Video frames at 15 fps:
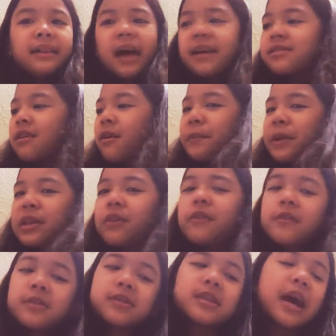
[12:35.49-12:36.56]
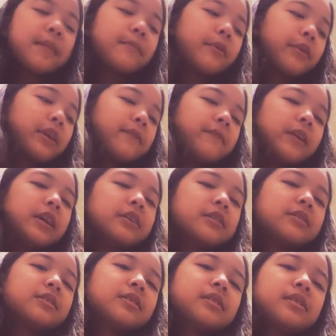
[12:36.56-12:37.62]
Let's open yours. Me. I'm already
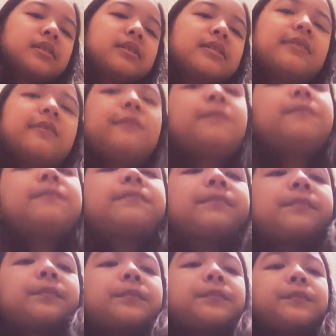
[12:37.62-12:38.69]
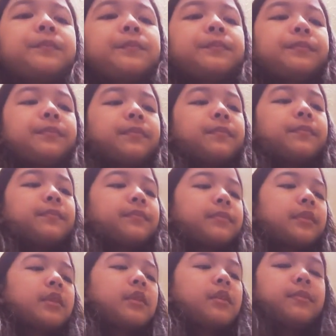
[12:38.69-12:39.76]
finished. Okay, now let's see if
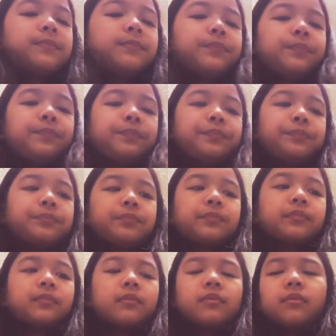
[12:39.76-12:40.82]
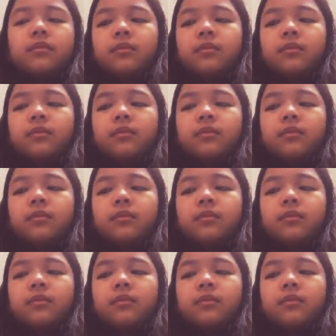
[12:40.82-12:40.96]
mine's unlucky.